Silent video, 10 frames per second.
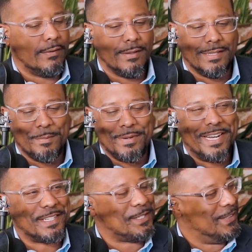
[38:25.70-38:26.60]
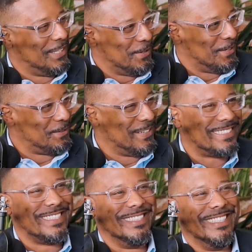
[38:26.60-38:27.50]
Well, let me ask you a loaded
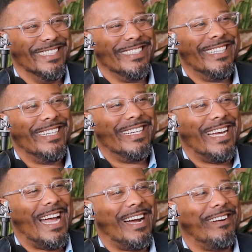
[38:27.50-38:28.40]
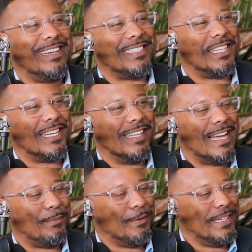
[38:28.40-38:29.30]
question then. How has the
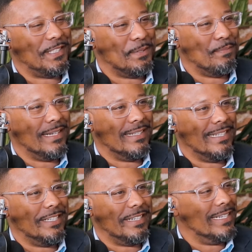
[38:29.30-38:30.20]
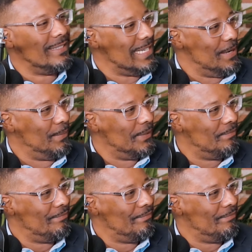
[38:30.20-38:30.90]
collaboration been here in Tampa?